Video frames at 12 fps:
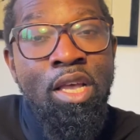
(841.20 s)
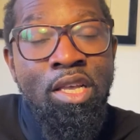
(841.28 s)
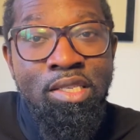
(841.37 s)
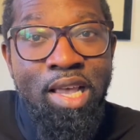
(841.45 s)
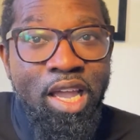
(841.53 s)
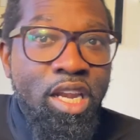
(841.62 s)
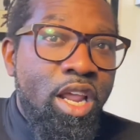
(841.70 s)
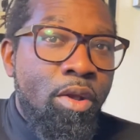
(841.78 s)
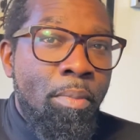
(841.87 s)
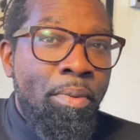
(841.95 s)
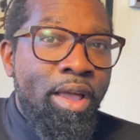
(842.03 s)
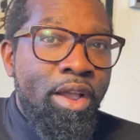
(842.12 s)

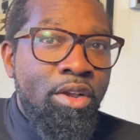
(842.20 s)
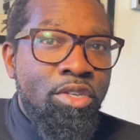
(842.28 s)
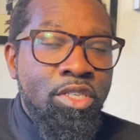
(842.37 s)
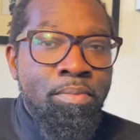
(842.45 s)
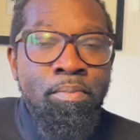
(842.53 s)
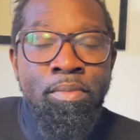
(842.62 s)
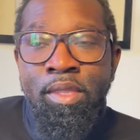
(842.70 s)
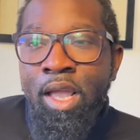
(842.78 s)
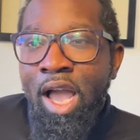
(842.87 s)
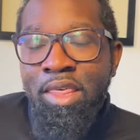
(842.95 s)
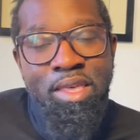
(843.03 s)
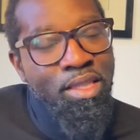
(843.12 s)
secondary players,
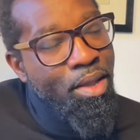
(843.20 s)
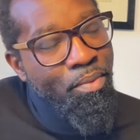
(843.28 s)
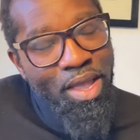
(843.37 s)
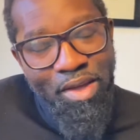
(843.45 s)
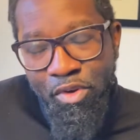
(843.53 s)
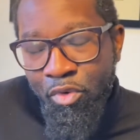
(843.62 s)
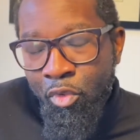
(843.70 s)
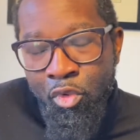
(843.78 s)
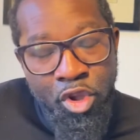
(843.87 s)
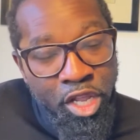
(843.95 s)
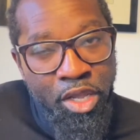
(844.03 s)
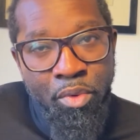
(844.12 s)
I think that we have a
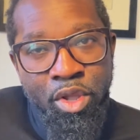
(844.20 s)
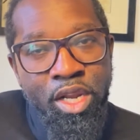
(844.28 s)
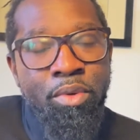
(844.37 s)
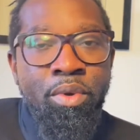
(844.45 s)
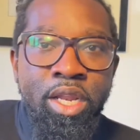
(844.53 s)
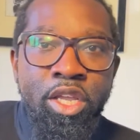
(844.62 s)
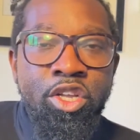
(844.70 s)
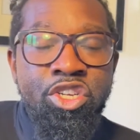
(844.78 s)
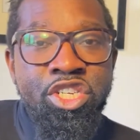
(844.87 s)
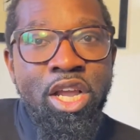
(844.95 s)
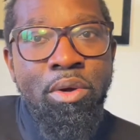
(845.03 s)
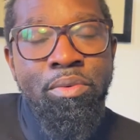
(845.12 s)
really, really, really good
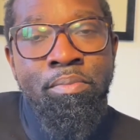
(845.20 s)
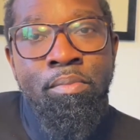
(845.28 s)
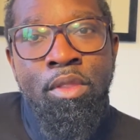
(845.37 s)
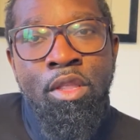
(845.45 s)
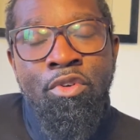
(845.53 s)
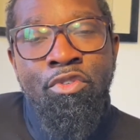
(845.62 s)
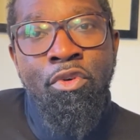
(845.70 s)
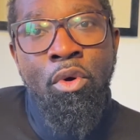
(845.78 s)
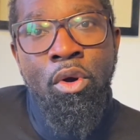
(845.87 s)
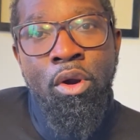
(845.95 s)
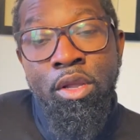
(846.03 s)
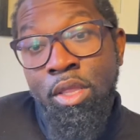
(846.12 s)
shout
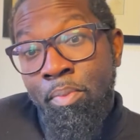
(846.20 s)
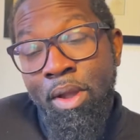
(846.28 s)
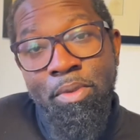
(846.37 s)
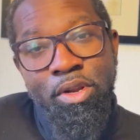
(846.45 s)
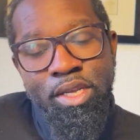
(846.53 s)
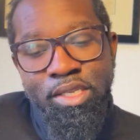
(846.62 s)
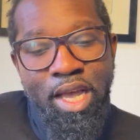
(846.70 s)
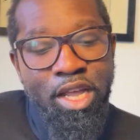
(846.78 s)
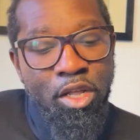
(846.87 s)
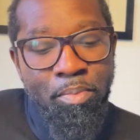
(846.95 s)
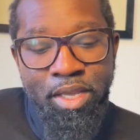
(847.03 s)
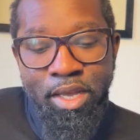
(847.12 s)
for the Premier League
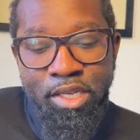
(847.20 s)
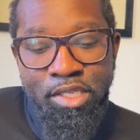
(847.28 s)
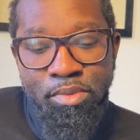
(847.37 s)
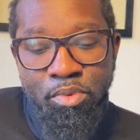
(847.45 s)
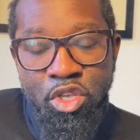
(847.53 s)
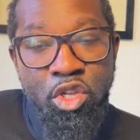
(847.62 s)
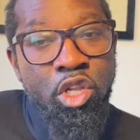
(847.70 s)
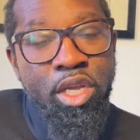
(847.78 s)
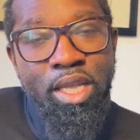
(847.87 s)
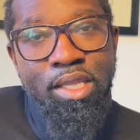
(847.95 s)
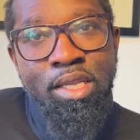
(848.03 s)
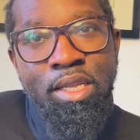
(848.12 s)
title. Because when you look
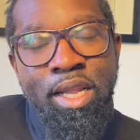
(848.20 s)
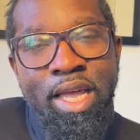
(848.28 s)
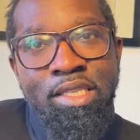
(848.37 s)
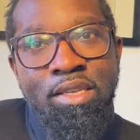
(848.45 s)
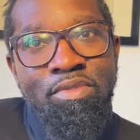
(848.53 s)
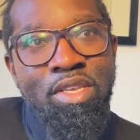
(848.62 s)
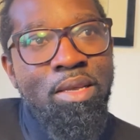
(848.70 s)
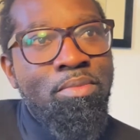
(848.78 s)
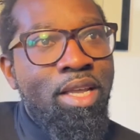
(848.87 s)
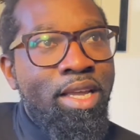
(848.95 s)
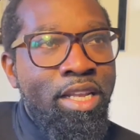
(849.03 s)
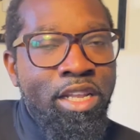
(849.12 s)
at the likes of teams
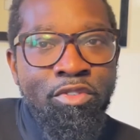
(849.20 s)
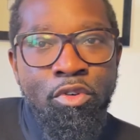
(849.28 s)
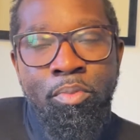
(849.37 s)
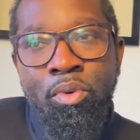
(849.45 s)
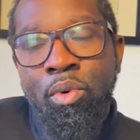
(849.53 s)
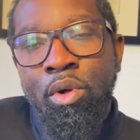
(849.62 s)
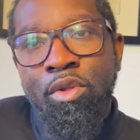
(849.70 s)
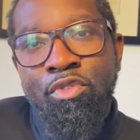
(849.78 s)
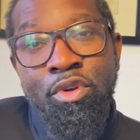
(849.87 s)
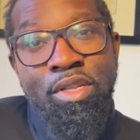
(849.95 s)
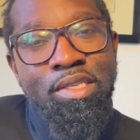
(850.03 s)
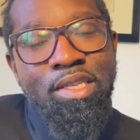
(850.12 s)
like Liverpool,
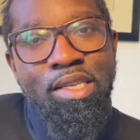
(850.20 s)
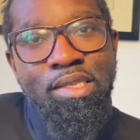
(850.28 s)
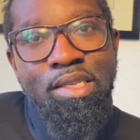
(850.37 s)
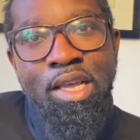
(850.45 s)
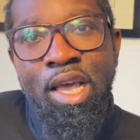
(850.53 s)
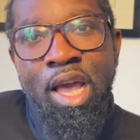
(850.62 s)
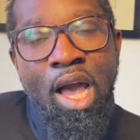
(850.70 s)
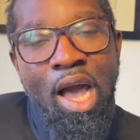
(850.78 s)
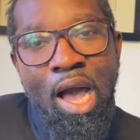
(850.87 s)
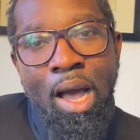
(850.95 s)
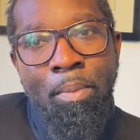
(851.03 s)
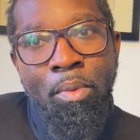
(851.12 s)
for instance,
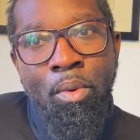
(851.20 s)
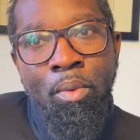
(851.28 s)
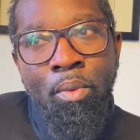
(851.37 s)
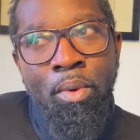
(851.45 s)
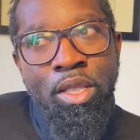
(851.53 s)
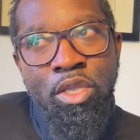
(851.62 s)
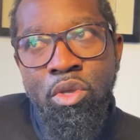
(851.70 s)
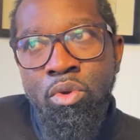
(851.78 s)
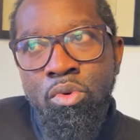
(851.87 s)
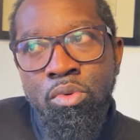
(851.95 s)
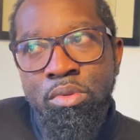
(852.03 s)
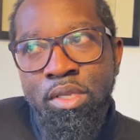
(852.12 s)
when
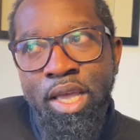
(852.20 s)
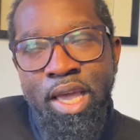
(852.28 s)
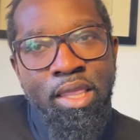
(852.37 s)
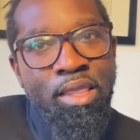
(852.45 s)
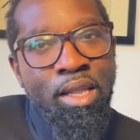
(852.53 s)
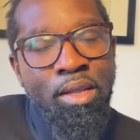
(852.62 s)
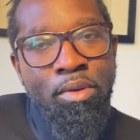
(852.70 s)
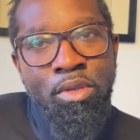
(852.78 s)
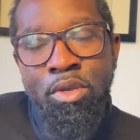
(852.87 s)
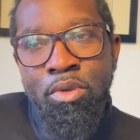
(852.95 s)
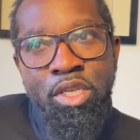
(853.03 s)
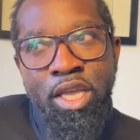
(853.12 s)
you take out
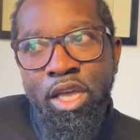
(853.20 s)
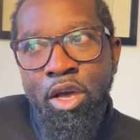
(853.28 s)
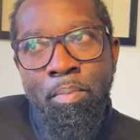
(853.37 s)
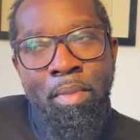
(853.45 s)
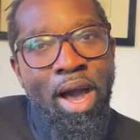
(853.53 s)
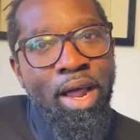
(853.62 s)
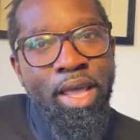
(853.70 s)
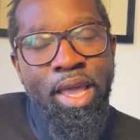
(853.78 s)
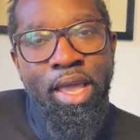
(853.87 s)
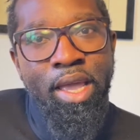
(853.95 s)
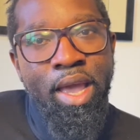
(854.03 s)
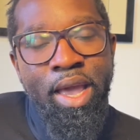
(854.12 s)

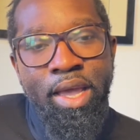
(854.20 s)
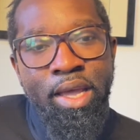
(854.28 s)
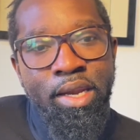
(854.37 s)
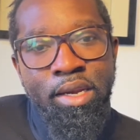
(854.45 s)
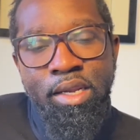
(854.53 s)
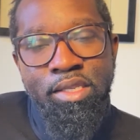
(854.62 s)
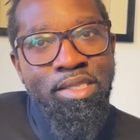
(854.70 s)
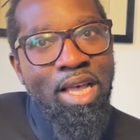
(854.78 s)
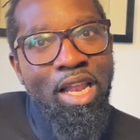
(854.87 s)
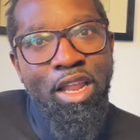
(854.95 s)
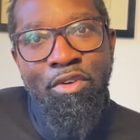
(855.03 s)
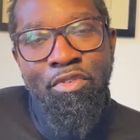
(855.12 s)
Mane and
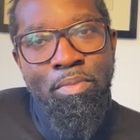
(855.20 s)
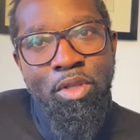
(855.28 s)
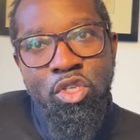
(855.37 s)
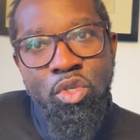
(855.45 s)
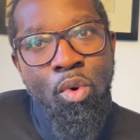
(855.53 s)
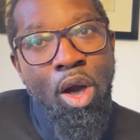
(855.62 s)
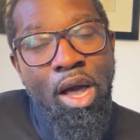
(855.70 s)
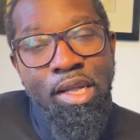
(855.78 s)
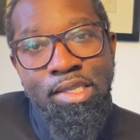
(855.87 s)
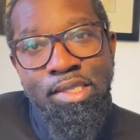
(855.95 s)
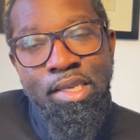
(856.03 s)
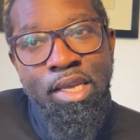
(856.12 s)
Salah from their squads,